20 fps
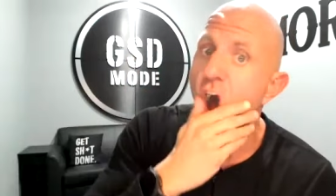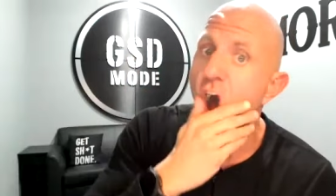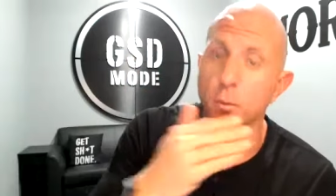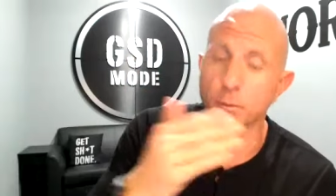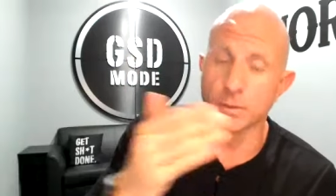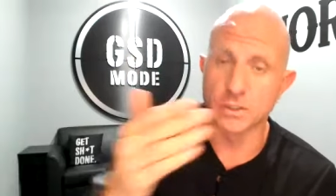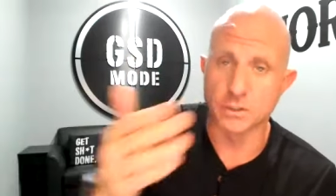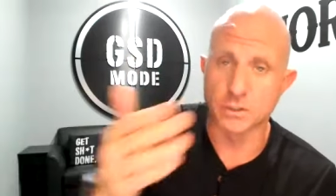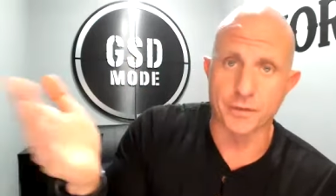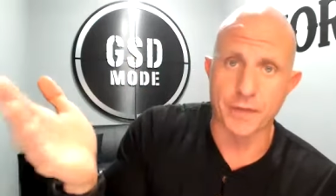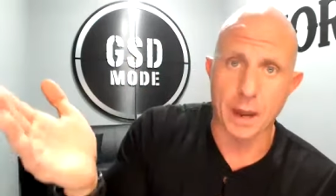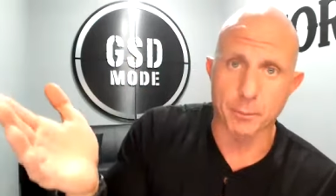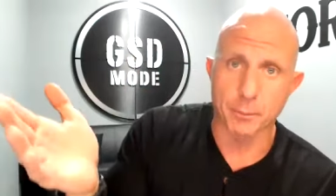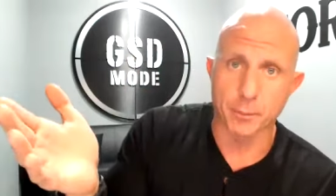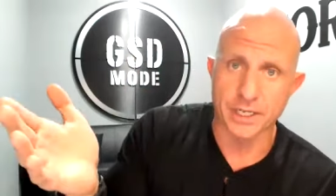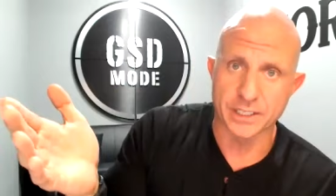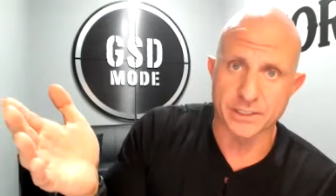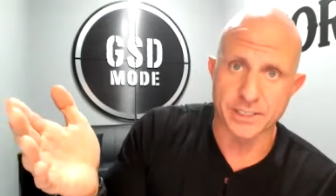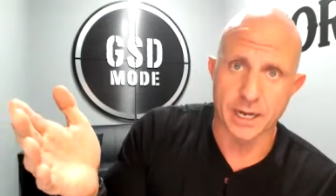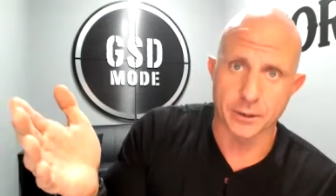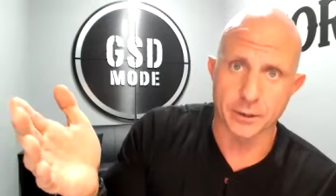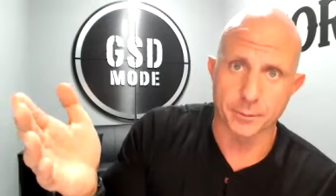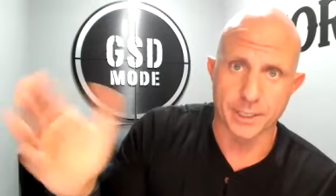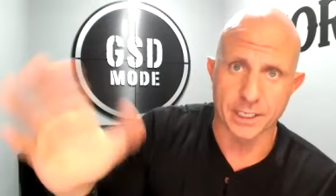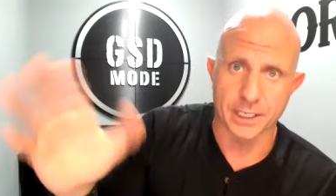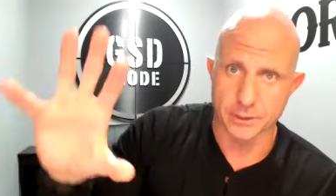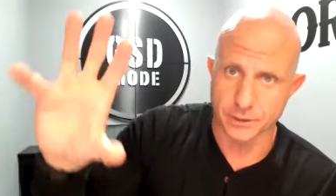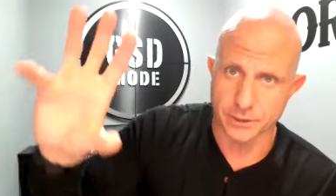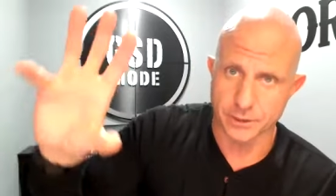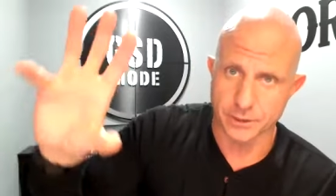um, is what that breaks down to
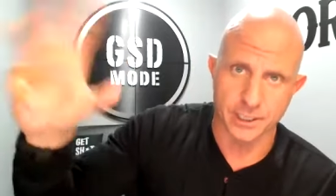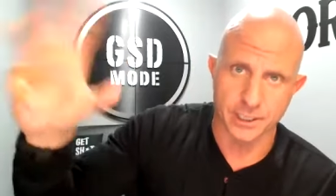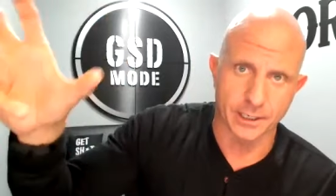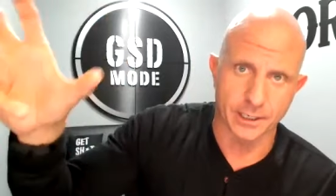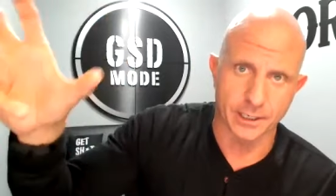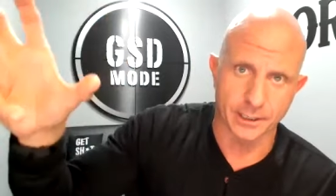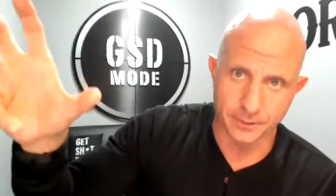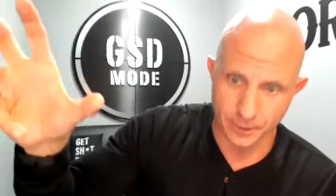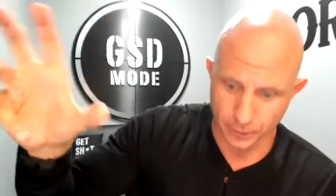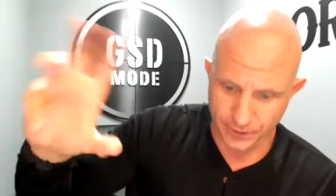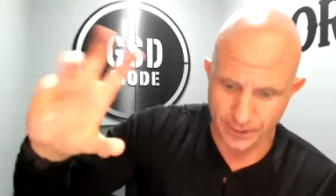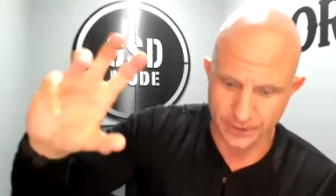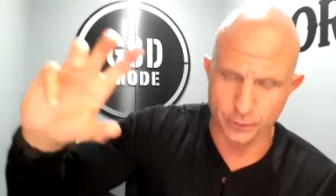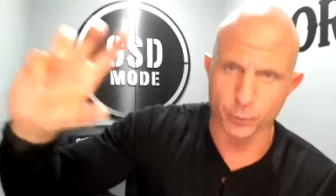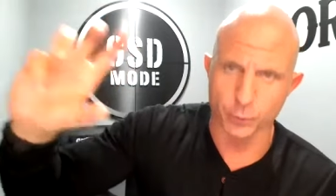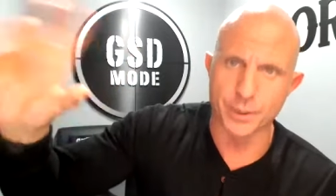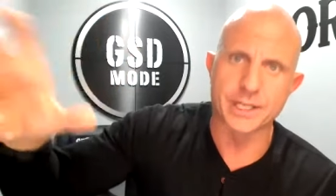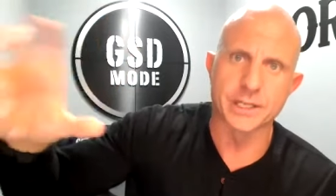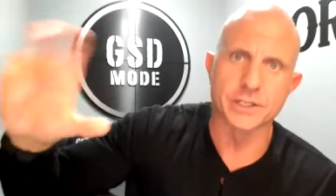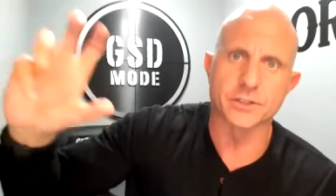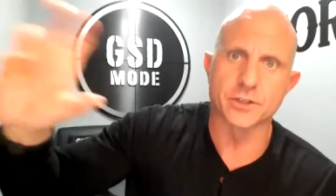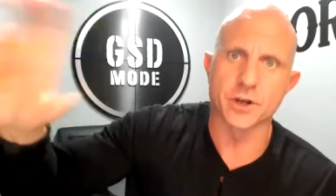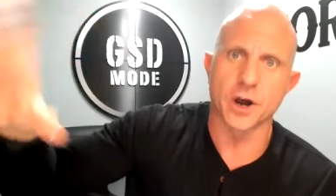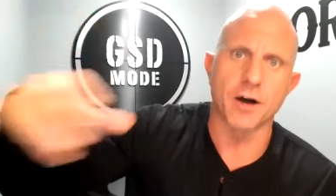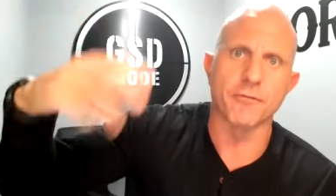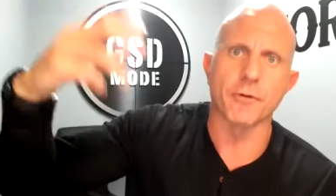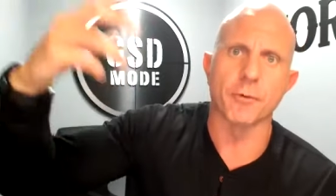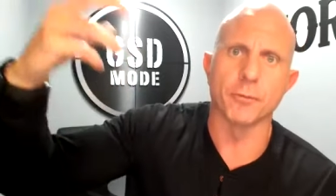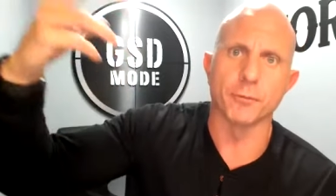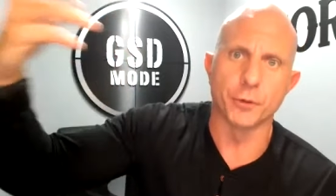being because she's gonna, you know, take the weekends
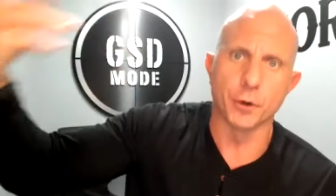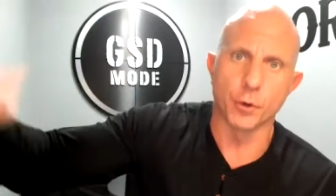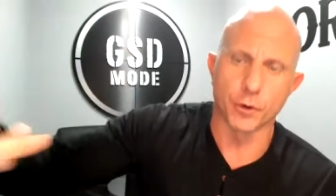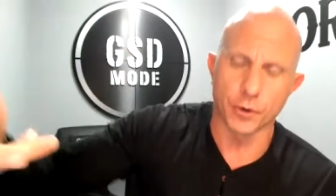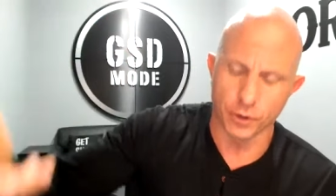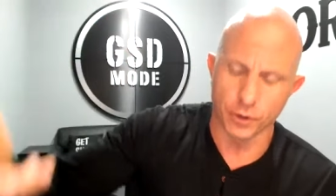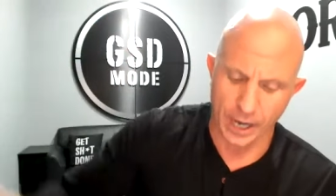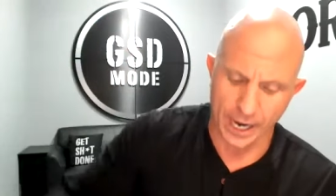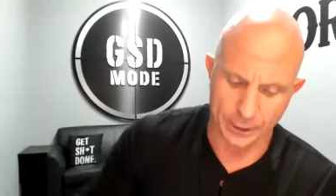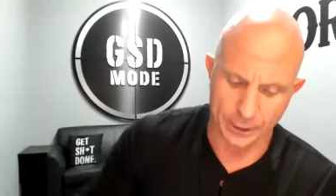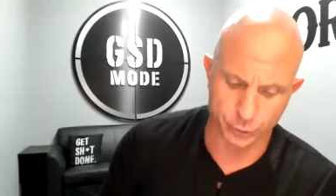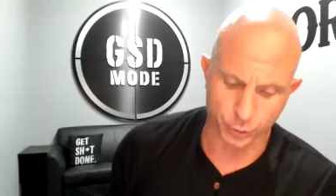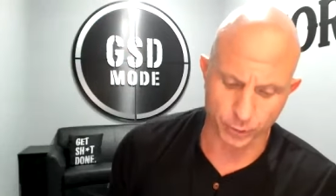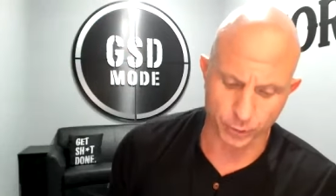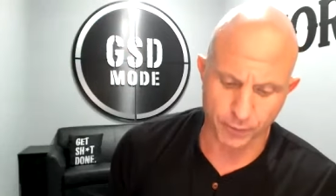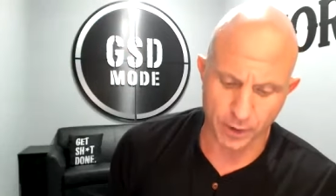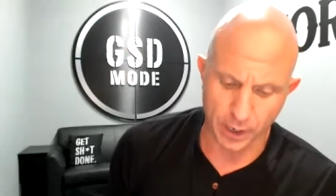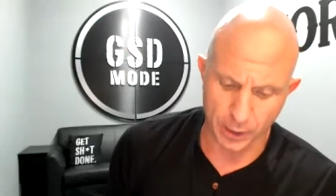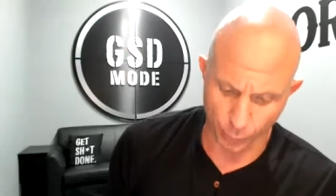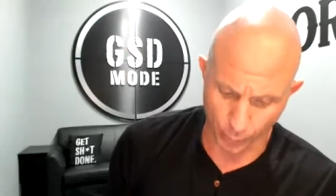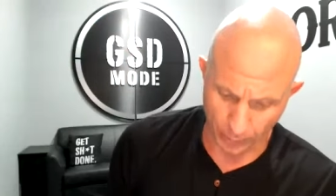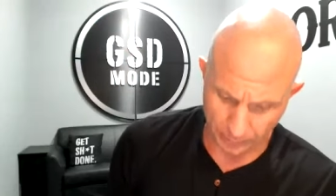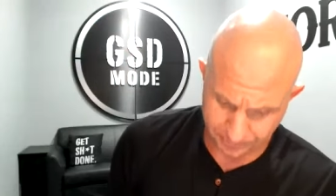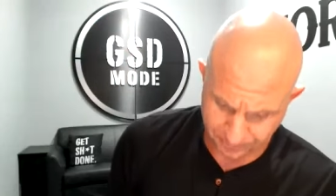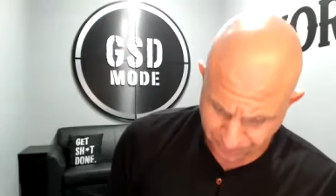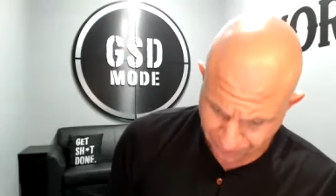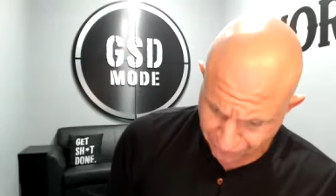off from doing her actual follow-up